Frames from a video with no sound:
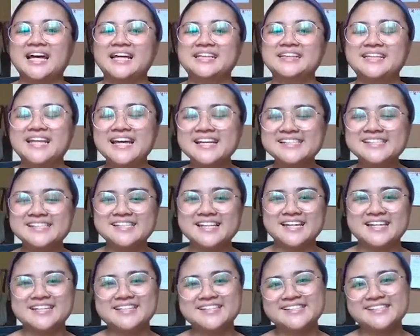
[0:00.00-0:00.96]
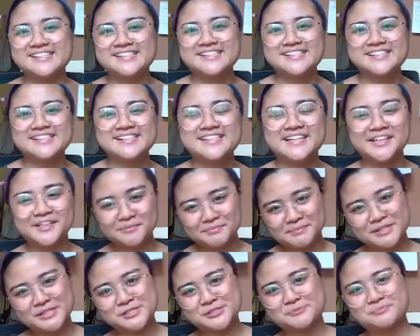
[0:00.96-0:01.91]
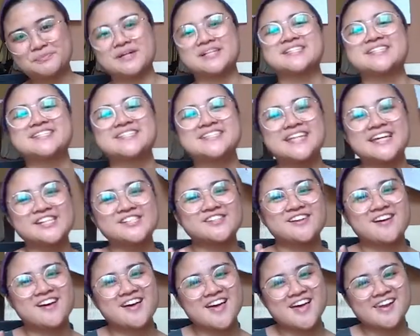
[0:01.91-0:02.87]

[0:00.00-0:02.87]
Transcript: Next is the image presentation.